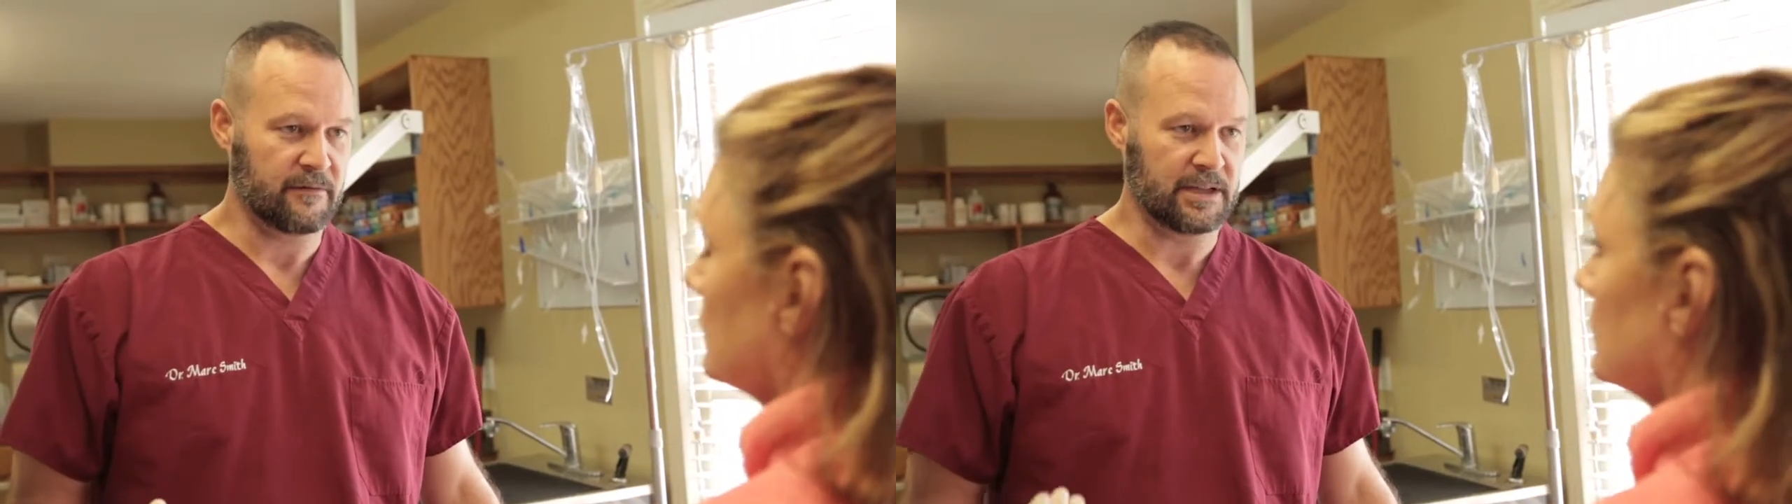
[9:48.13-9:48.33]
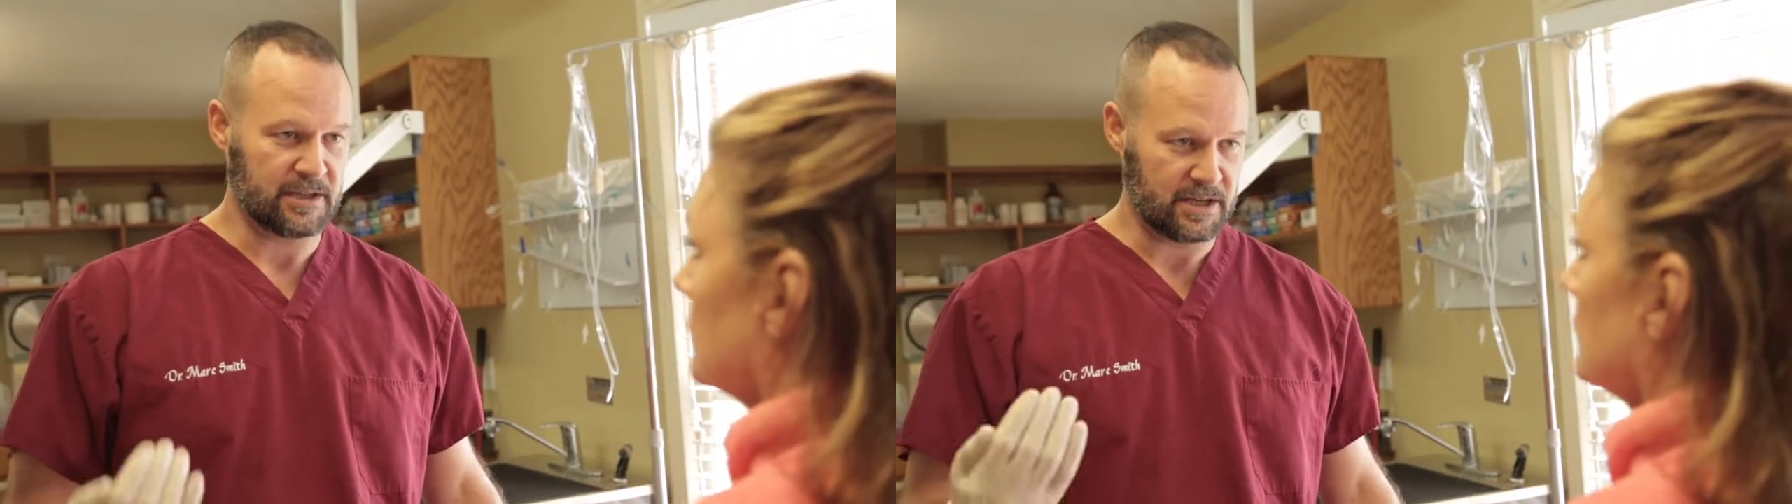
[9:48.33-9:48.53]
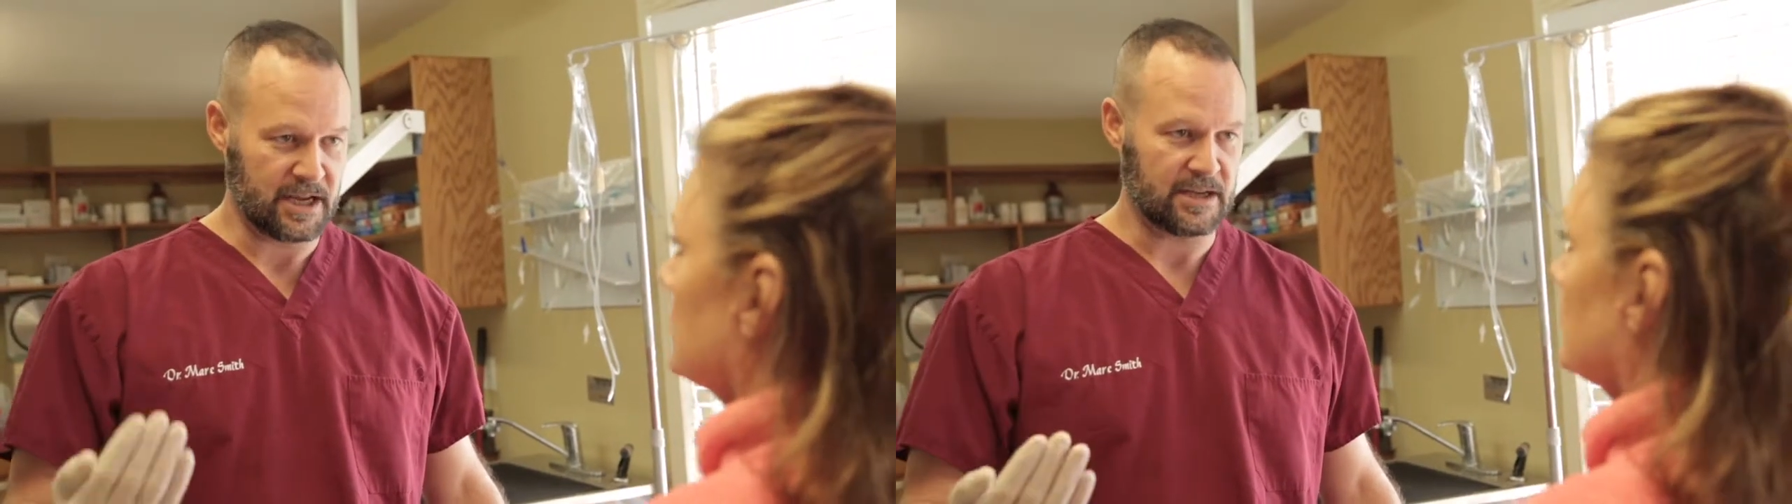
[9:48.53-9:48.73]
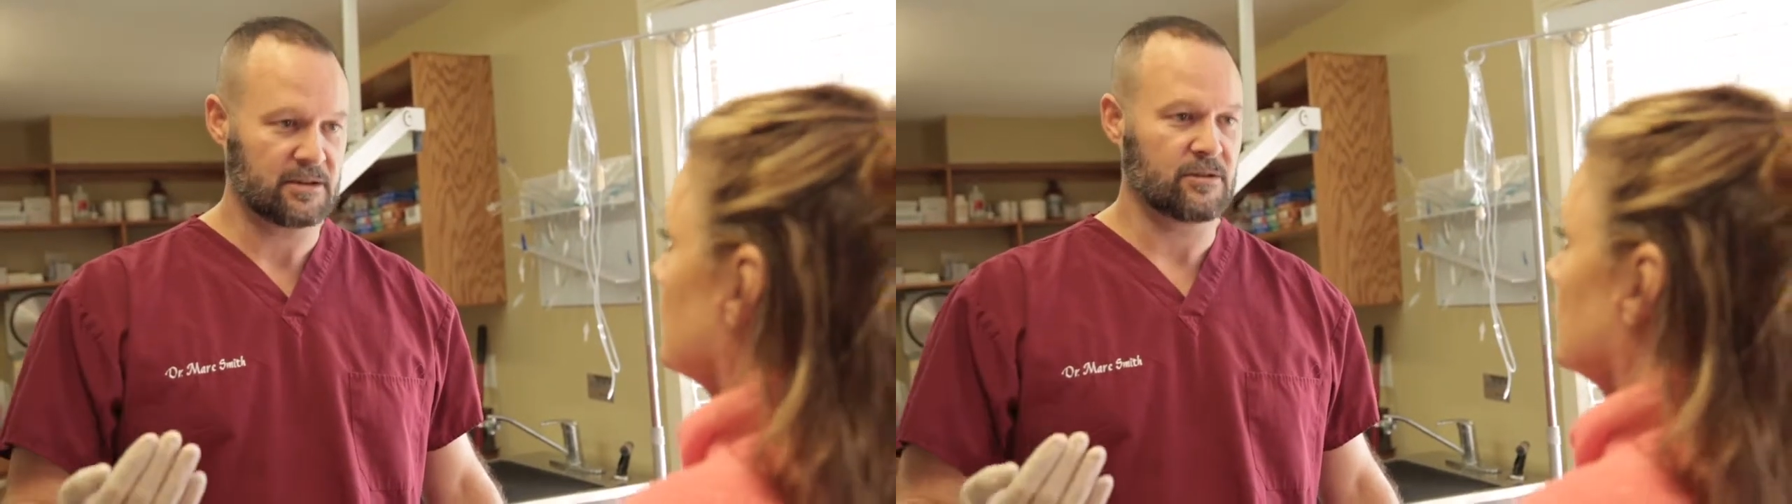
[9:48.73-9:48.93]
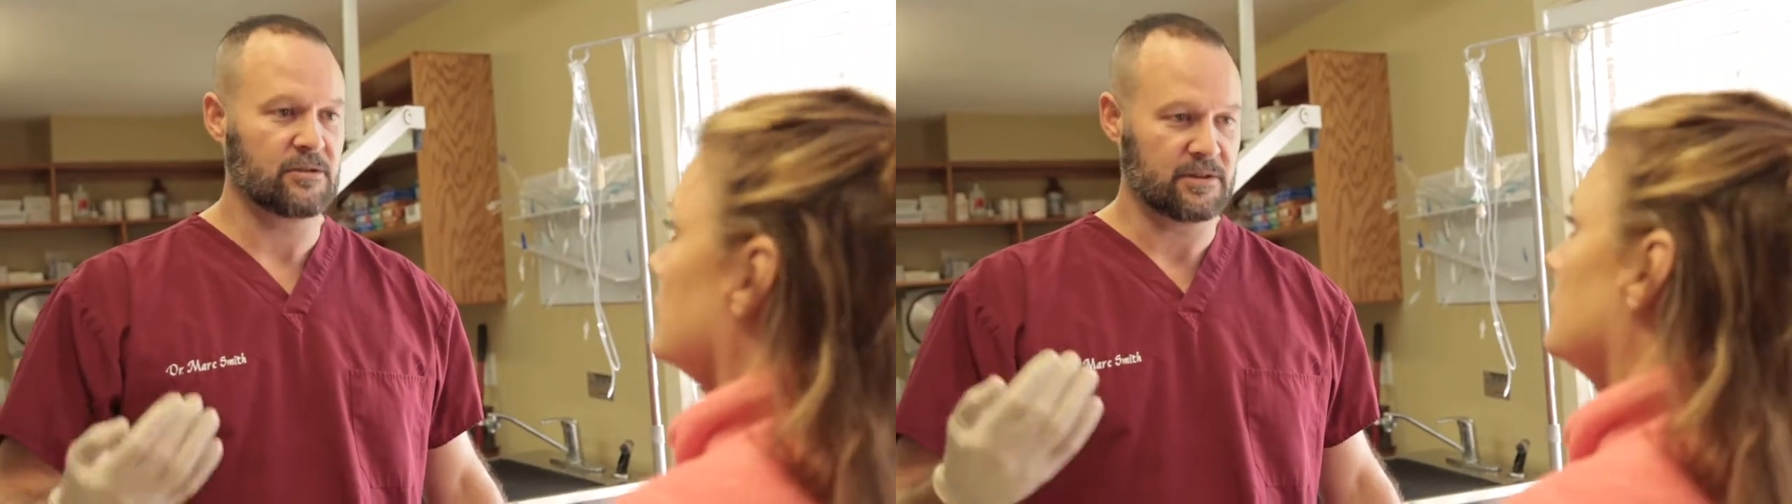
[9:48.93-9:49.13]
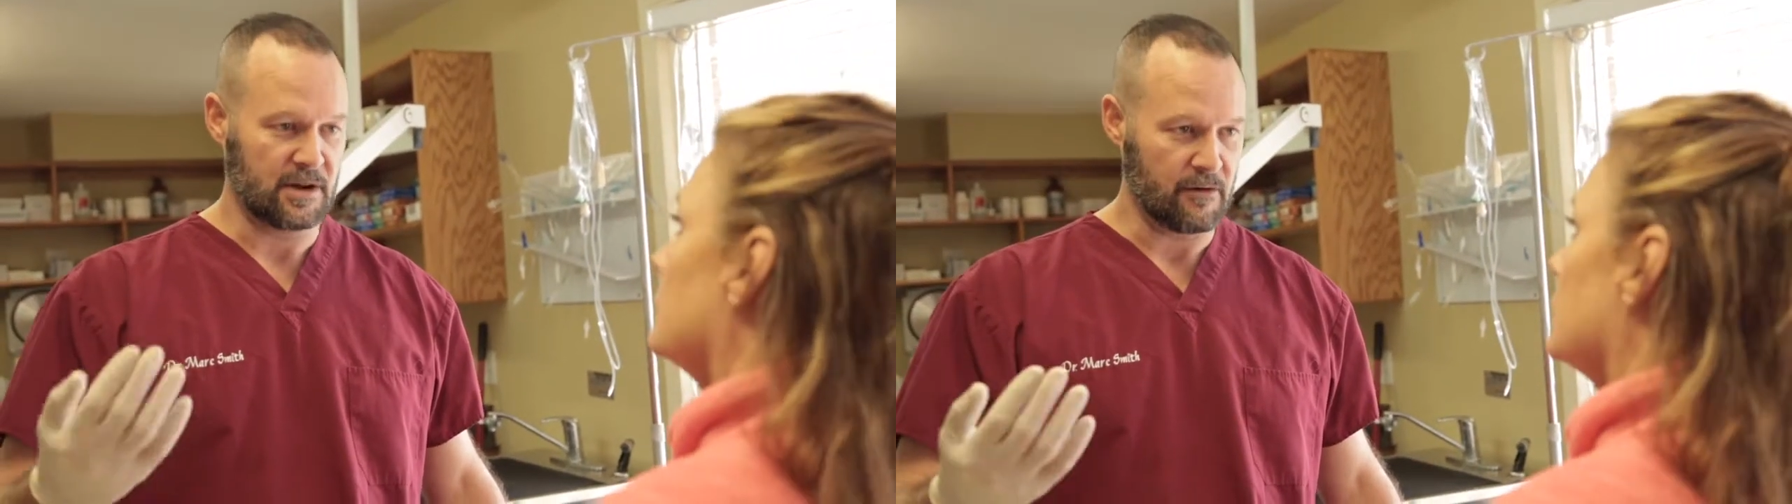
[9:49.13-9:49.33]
that the testicles and